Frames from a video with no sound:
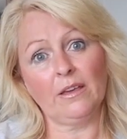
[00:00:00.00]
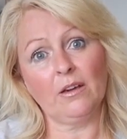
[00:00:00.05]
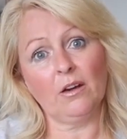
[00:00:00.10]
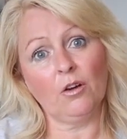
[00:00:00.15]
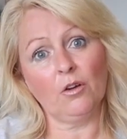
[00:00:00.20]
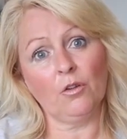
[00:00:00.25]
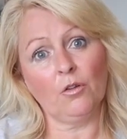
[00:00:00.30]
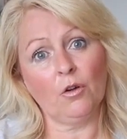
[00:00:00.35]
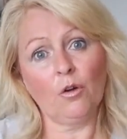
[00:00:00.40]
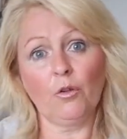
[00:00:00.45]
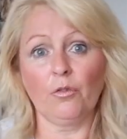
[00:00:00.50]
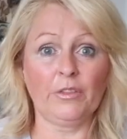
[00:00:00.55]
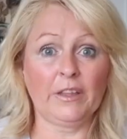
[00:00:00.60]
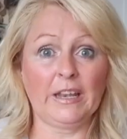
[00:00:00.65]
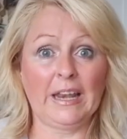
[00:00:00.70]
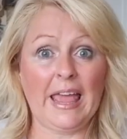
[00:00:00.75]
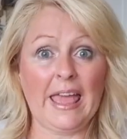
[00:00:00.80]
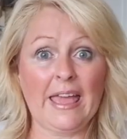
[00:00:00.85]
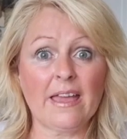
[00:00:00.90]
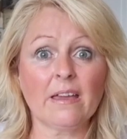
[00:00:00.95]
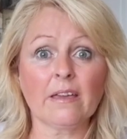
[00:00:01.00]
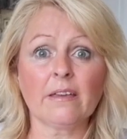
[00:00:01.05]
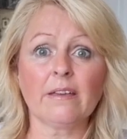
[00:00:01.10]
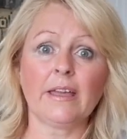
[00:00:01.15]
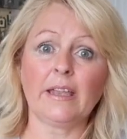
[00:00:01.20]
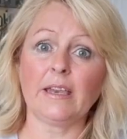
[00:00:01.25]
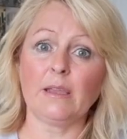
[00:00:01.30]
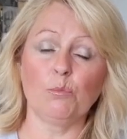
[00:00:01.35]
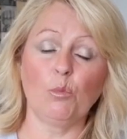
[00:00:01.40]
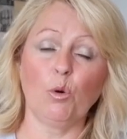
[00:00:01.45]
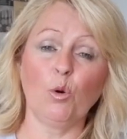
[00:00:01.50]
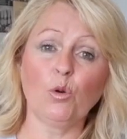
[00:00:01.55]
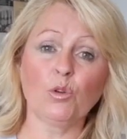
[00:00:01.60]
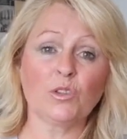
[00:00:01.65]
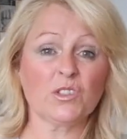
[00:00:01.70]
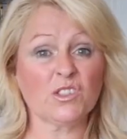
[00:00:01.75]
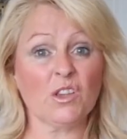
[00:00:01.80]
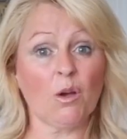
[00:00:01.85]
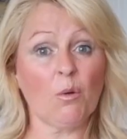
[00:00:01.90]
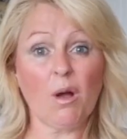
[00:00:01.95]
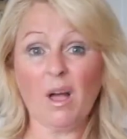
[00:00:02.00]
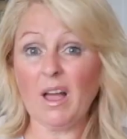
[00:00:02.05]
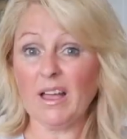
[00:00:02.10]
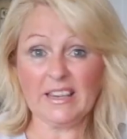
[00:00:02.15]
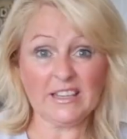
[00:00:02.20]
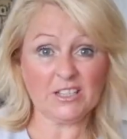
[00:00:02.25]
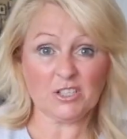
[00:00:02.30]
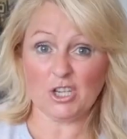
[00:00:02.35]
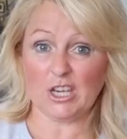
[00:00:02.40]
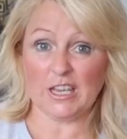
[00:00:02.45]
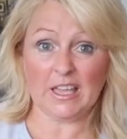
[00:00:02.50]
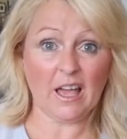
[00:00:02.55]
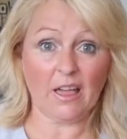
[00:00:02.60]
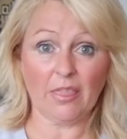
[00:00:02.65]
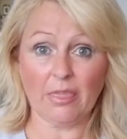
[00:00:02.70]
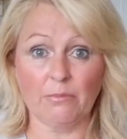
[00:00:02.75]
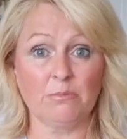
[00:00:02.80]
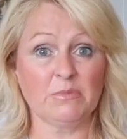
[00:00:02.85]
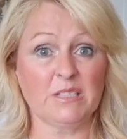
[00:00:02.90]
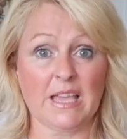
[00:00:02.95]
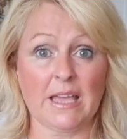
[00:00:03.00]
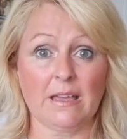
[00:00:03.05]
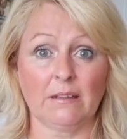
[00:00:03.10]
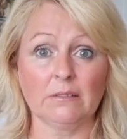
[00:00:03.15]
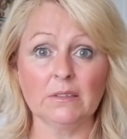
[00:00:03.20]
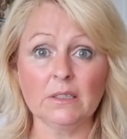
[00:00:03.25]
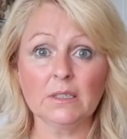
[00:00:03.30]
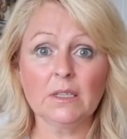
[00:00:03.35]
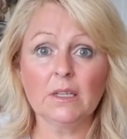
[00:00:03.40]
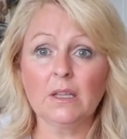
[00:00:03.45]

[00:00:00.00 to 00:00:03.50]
on the leg anymore, so I literally cut them down.